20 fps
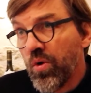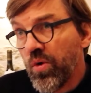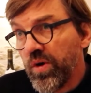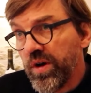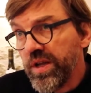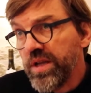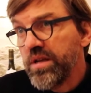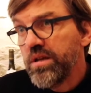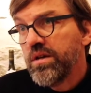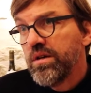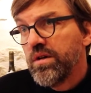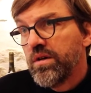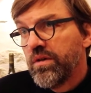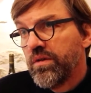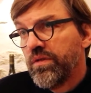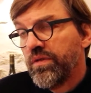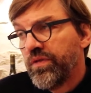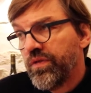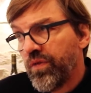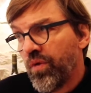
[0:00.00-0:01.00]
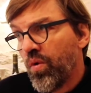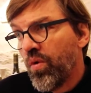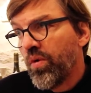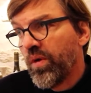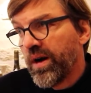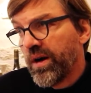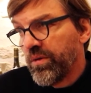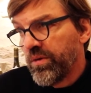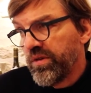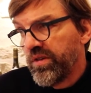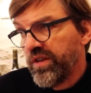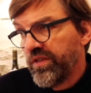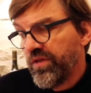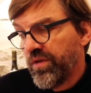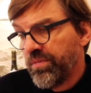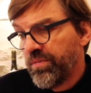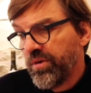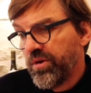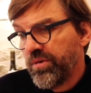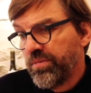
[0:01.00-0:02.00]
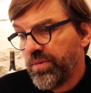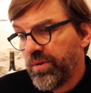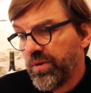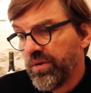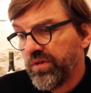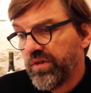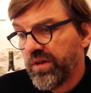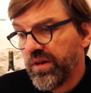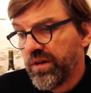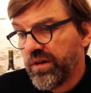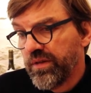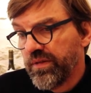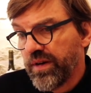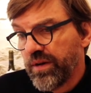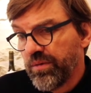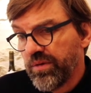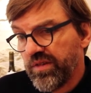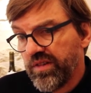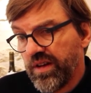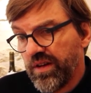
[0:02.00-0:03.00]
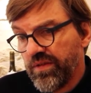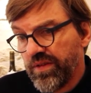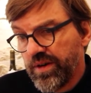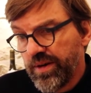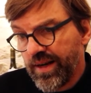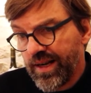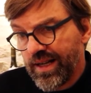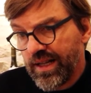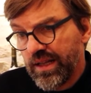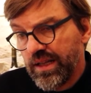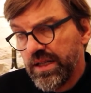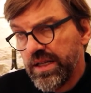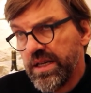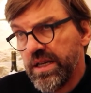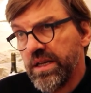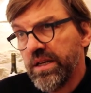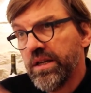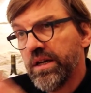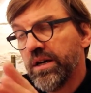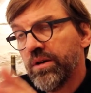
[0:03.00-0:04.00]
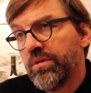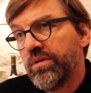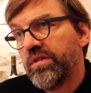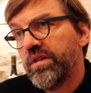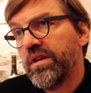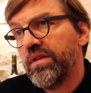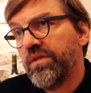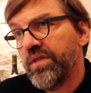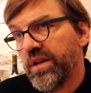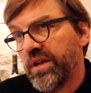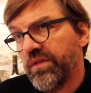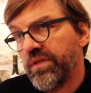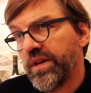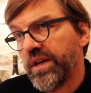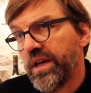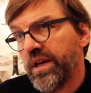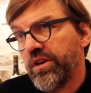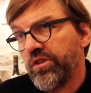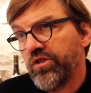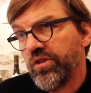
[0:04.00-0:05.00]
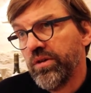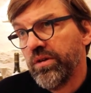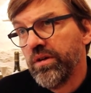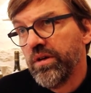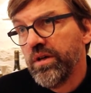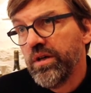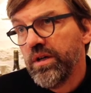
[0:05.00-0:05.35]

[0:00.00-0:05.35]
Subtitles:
early for, I would say, the purpose of, I would say, very clean, I would say, vinification.